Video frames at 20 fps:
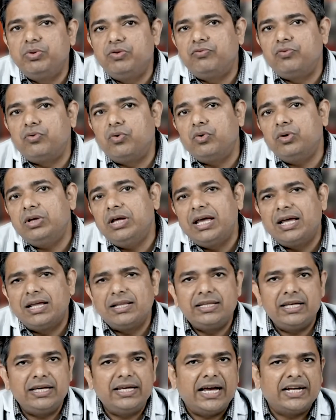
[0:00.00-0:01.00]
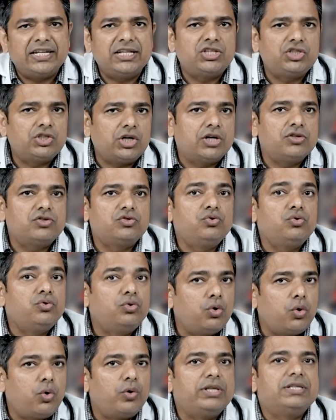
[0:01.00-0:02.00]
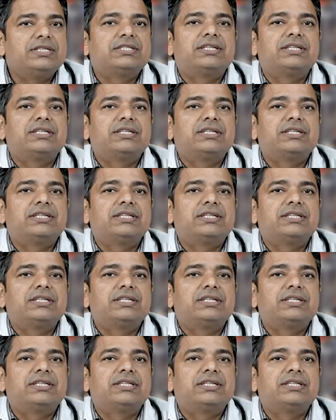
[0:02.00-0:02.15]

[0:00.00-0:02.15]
before they get a chance to grow in